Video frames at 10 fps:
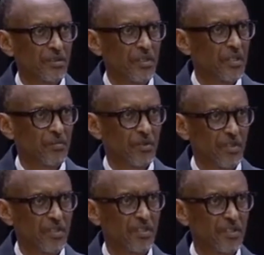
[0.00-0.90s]
or
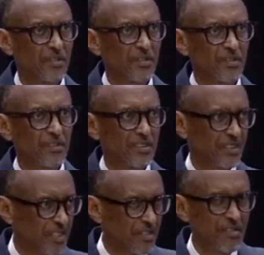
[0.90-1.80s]
anybody. No, it's
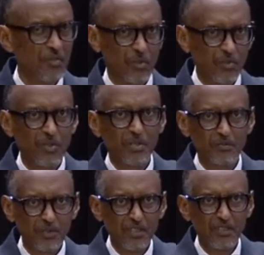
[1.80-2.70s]
just a
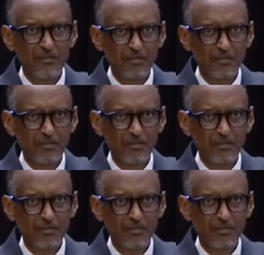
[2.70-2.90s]
problem that